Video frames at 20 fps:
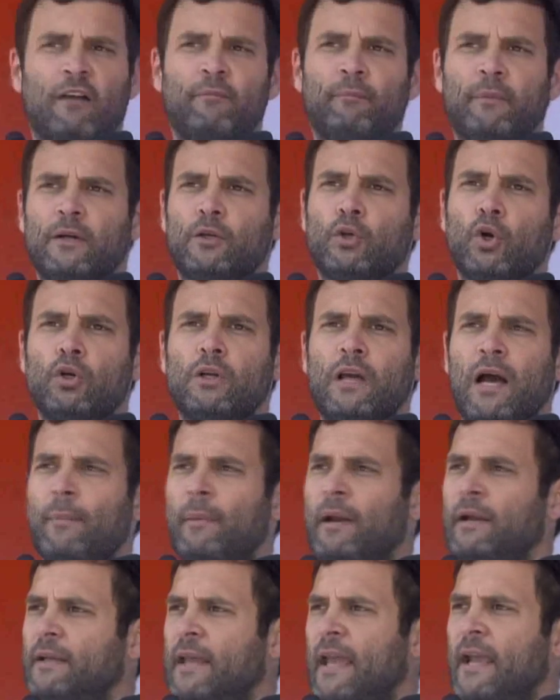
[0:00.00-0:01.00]
government could come
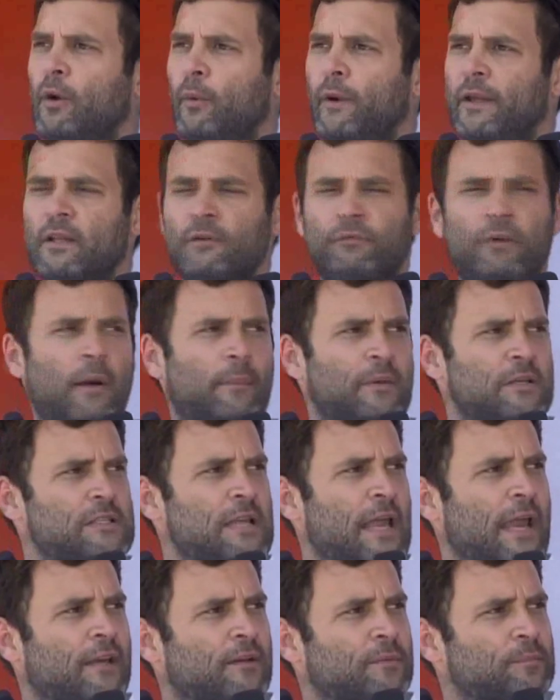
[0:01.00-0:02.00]
and take away the farmers'
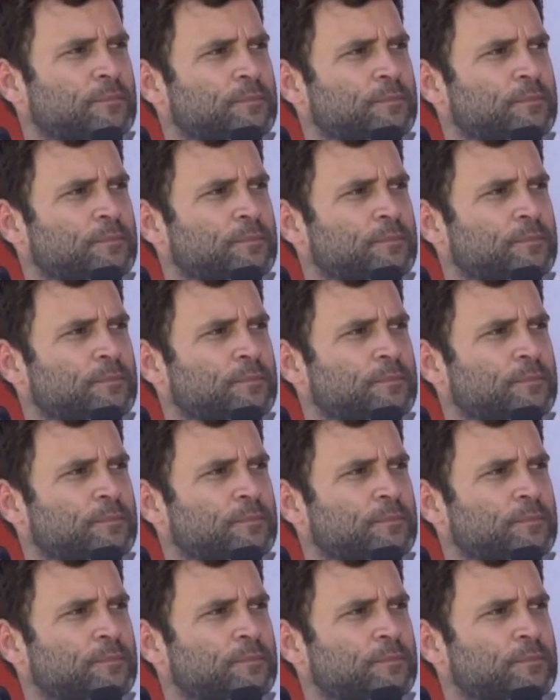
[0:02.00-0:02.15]
land.